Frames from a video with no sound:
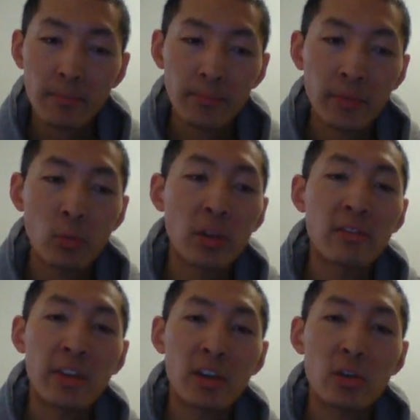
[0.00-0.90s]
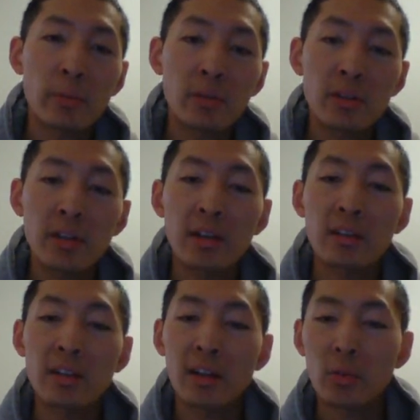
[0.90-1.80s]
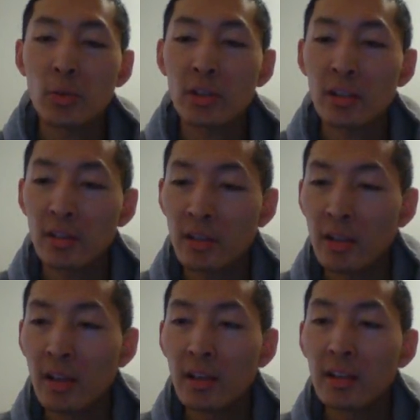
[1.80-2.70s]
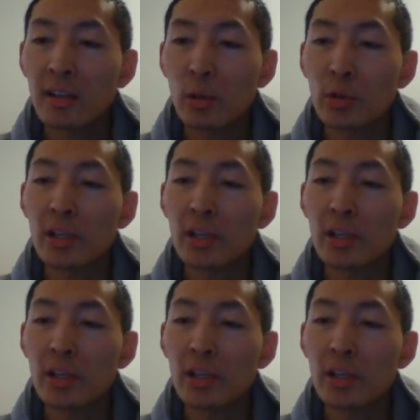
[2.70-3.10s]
one in Vancouver and the other one in Kelowna,